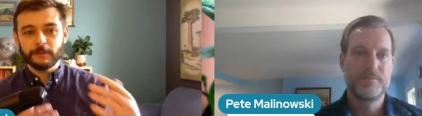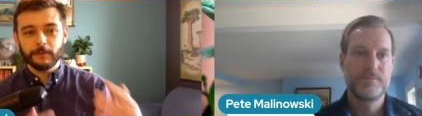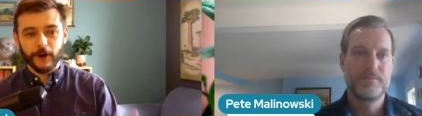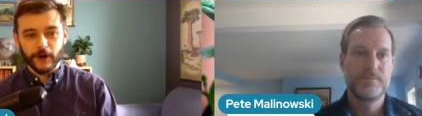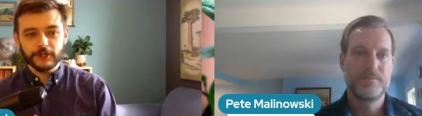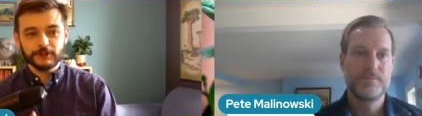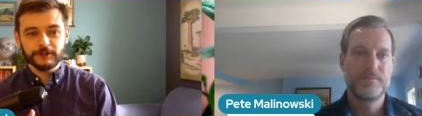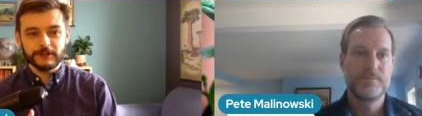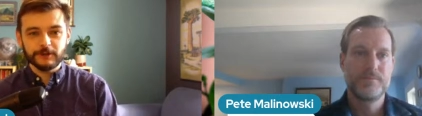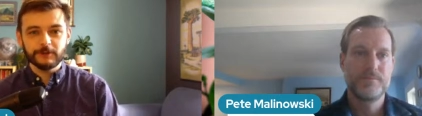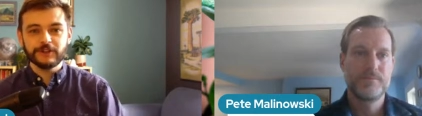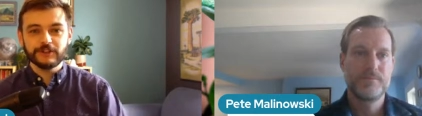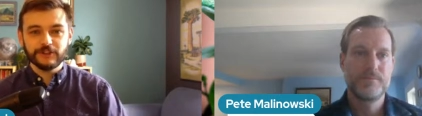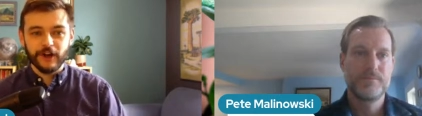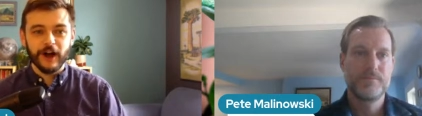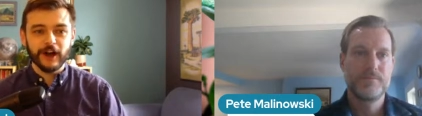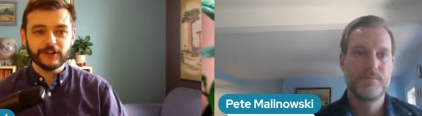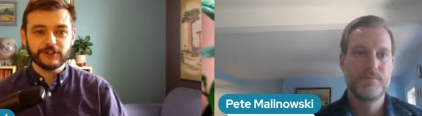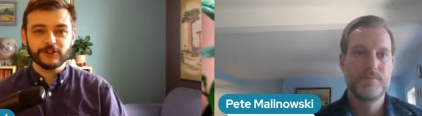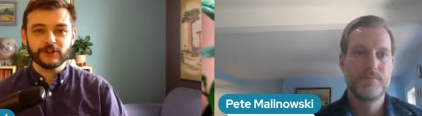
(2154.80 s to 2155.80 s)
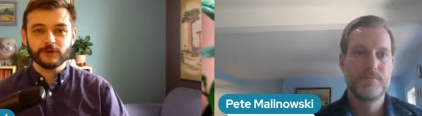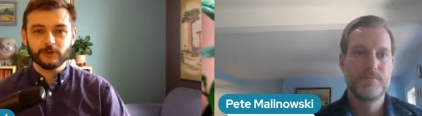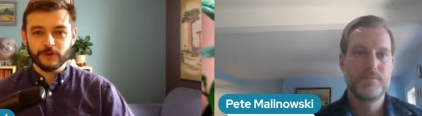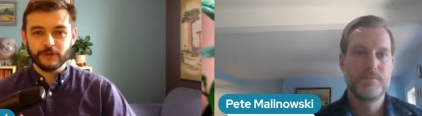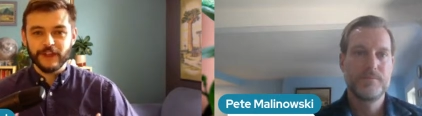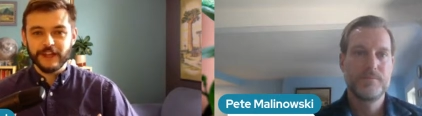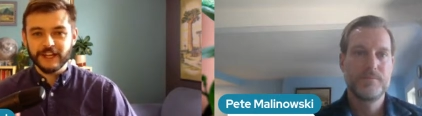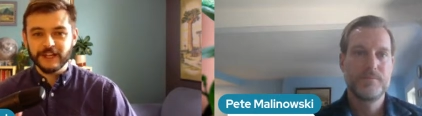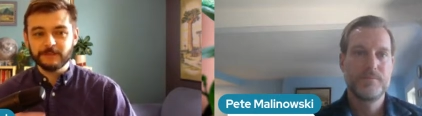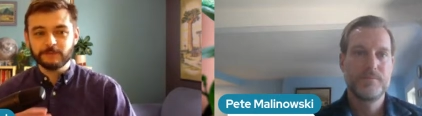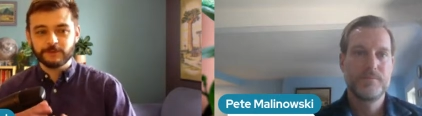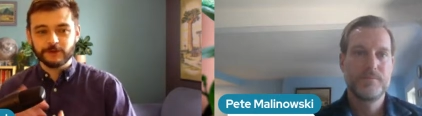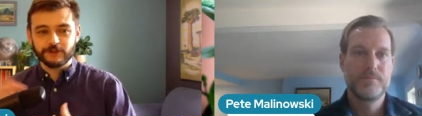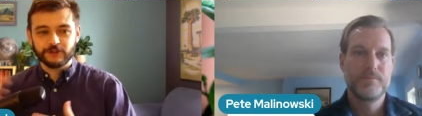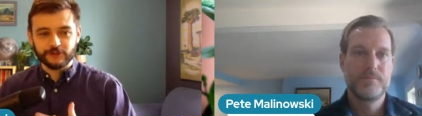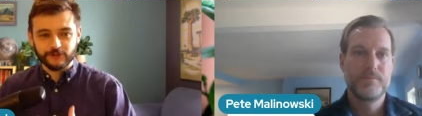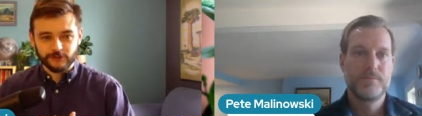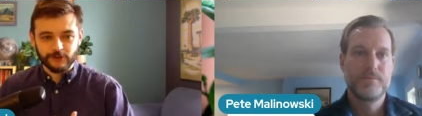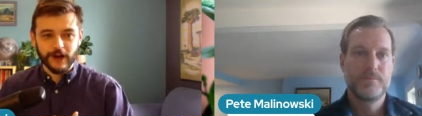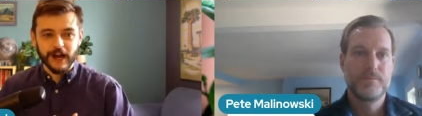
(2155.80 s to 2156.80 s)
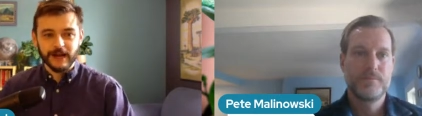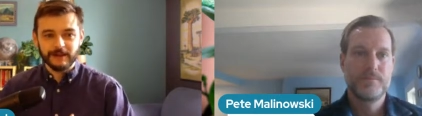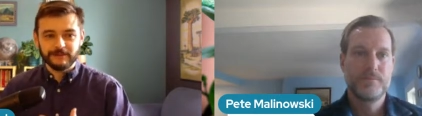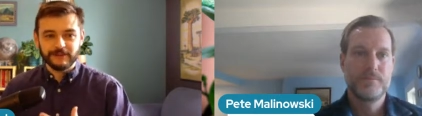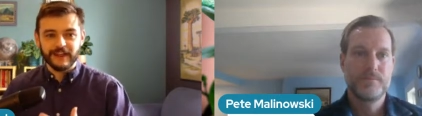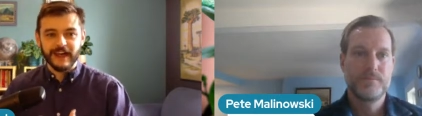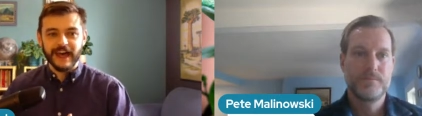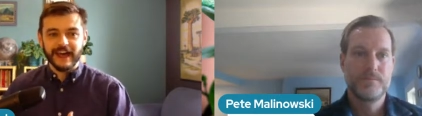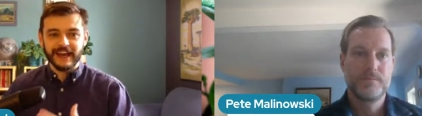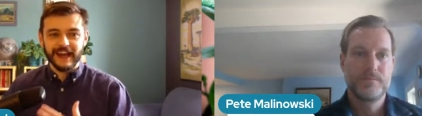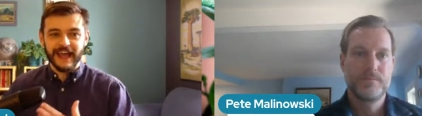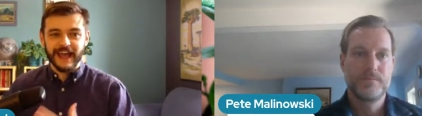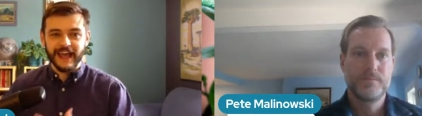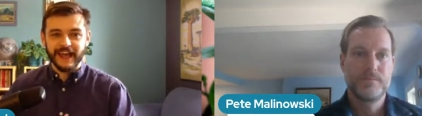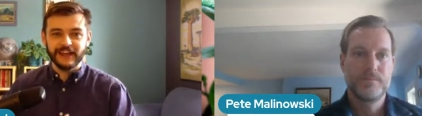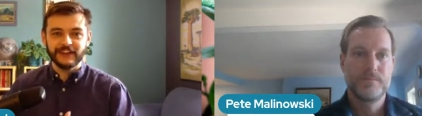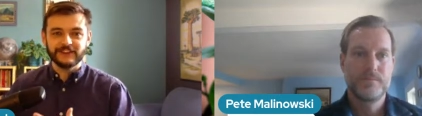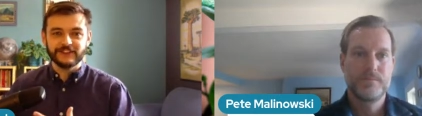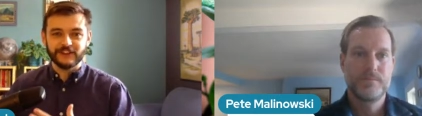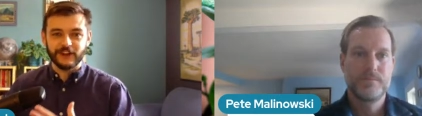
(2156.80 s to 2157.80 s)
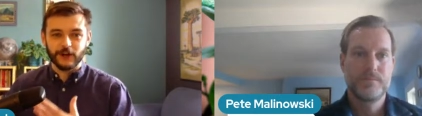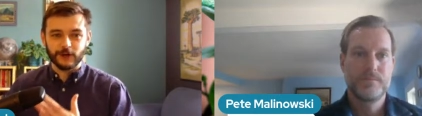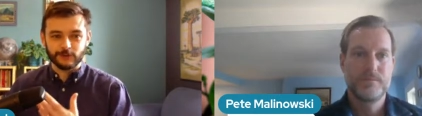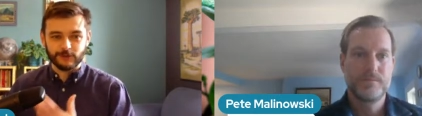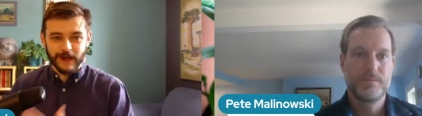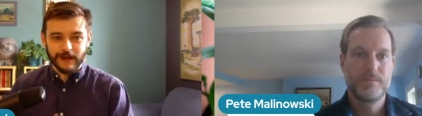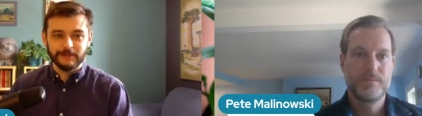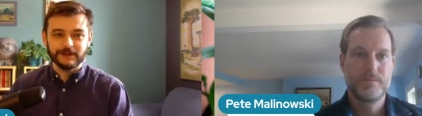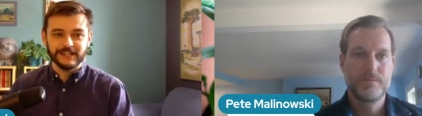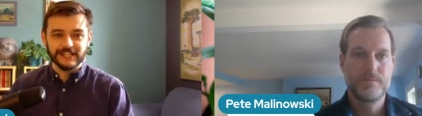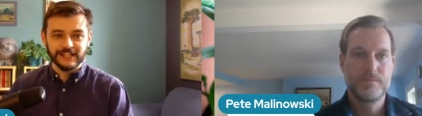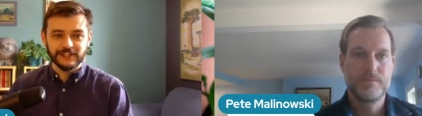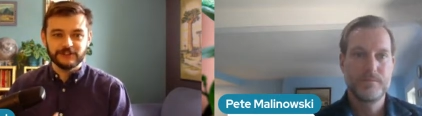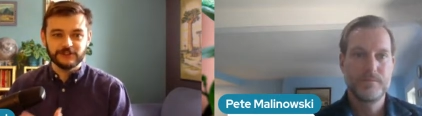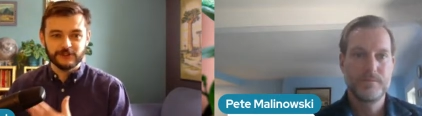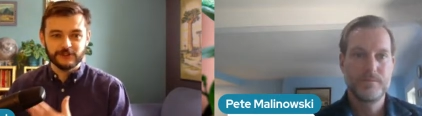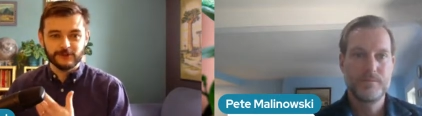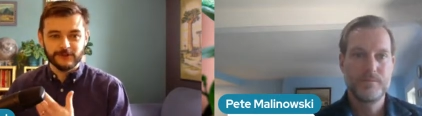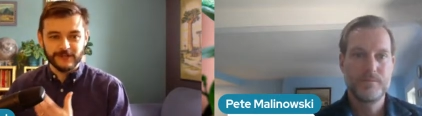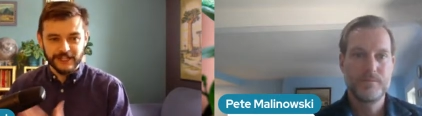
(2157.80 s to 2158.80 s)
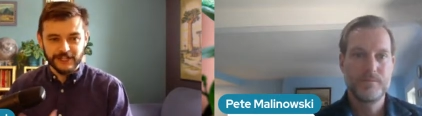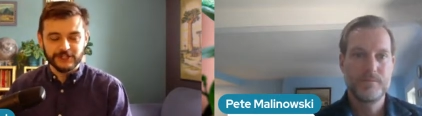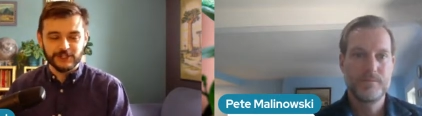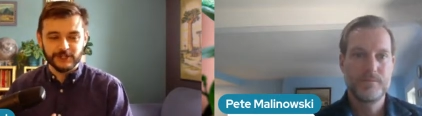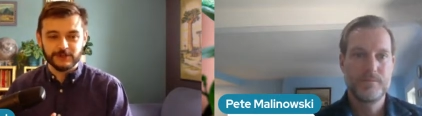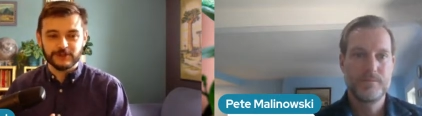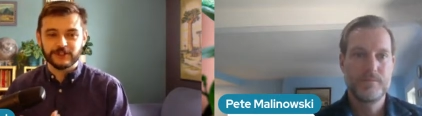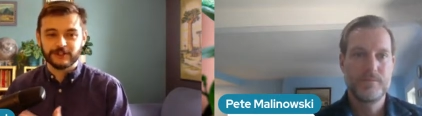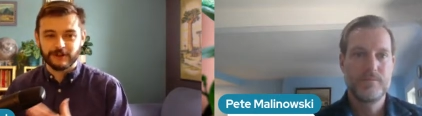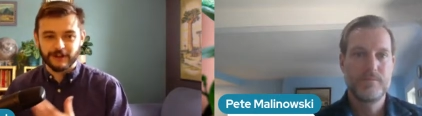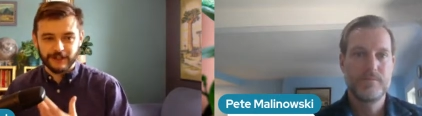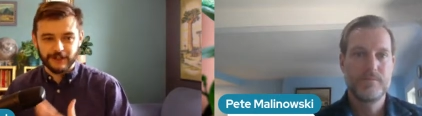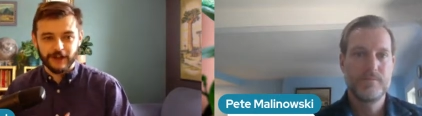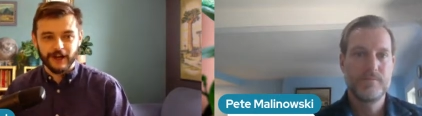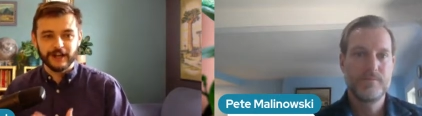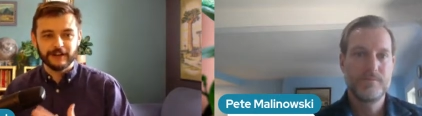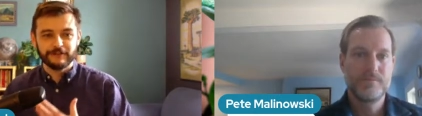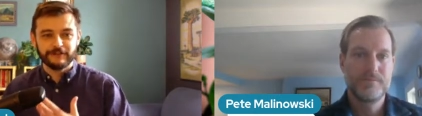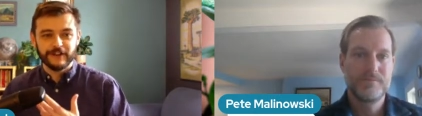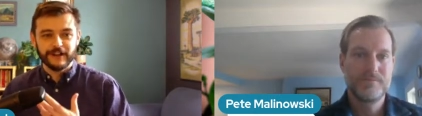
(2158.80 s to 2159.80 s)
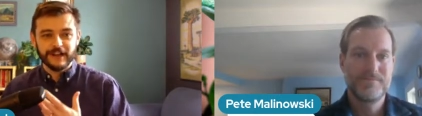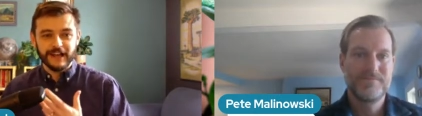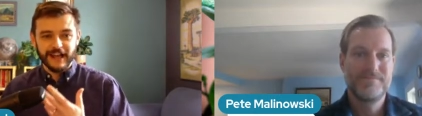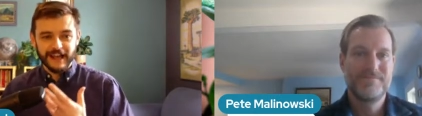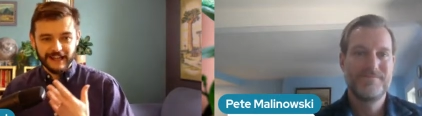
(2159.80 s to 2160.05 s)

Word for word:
Speaker 1: are partnering with doctors where they can prescribe that as a remedy to issues. There are a lot of